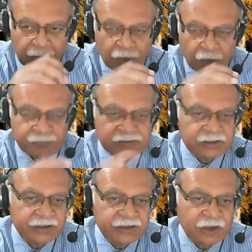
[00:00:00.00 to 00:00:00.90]
obviously
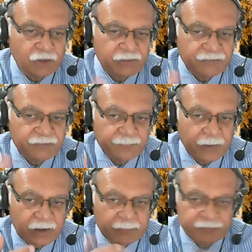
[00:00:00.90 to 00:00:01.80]
it cannot be
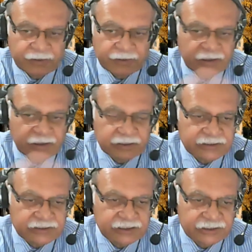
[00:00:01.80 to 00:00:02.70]
a final
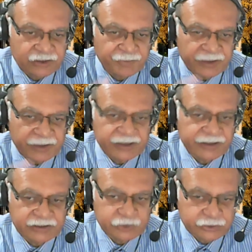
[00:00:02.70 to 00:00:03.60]
reconciliation of
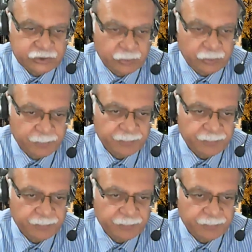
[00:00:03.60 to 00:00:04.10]
materials also.